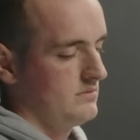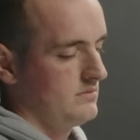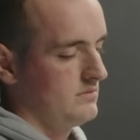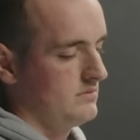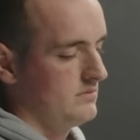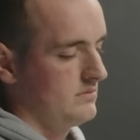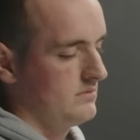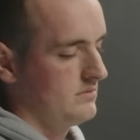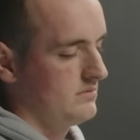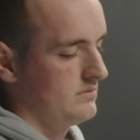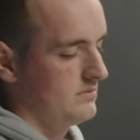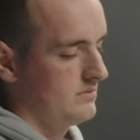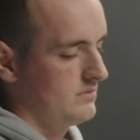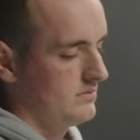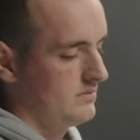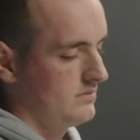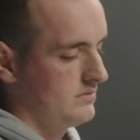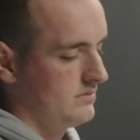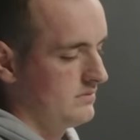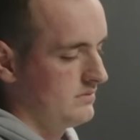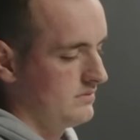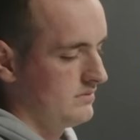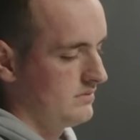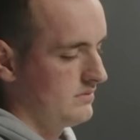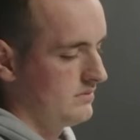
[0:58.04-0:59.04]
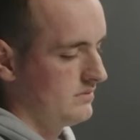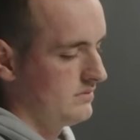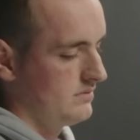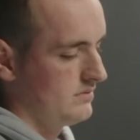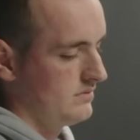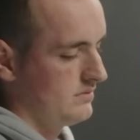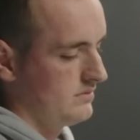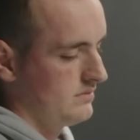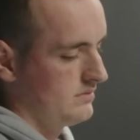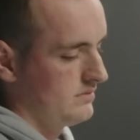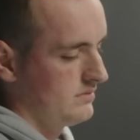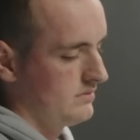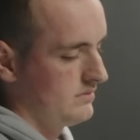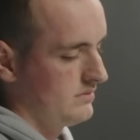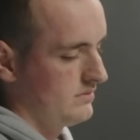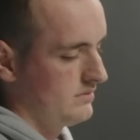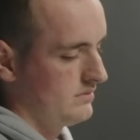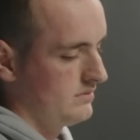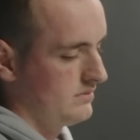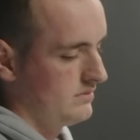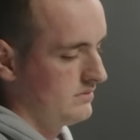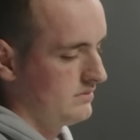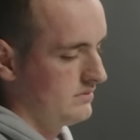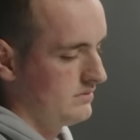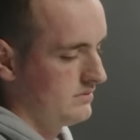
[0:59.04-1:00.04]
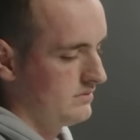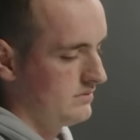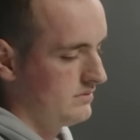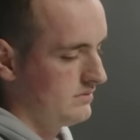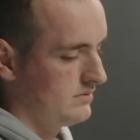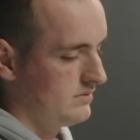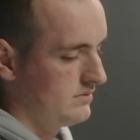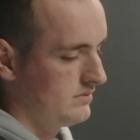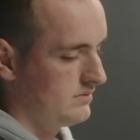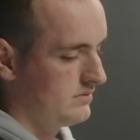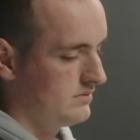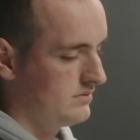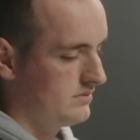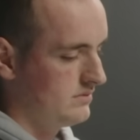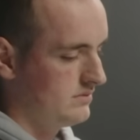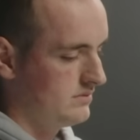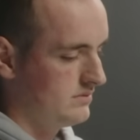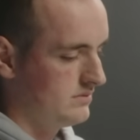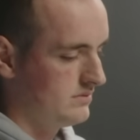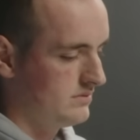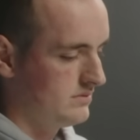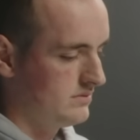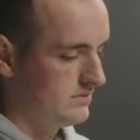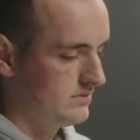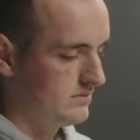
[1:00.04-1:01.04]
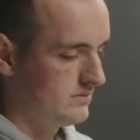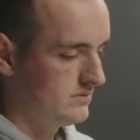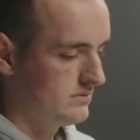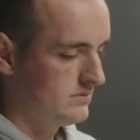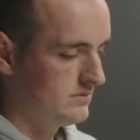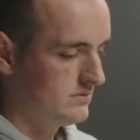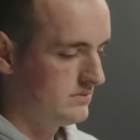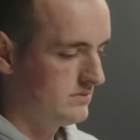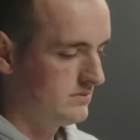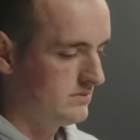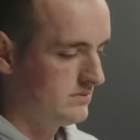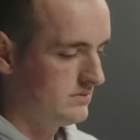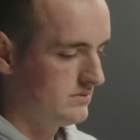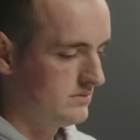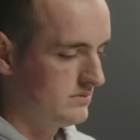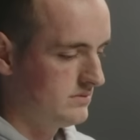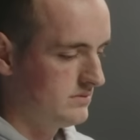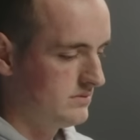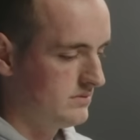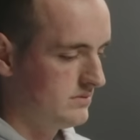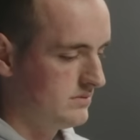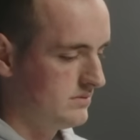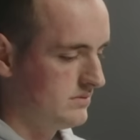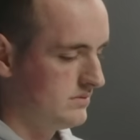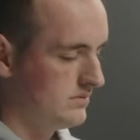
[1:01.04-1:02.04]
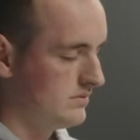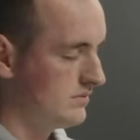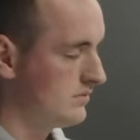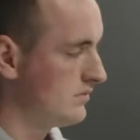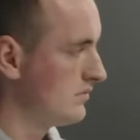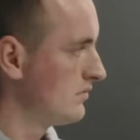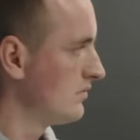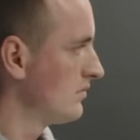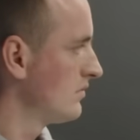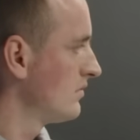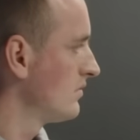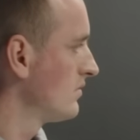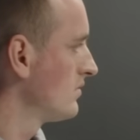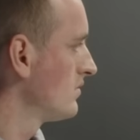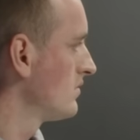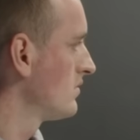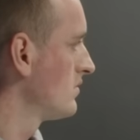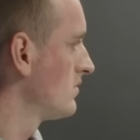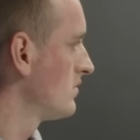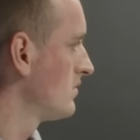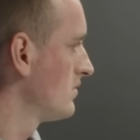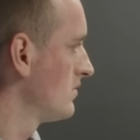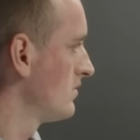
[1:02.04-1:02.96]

No words are spoken by the person on screen.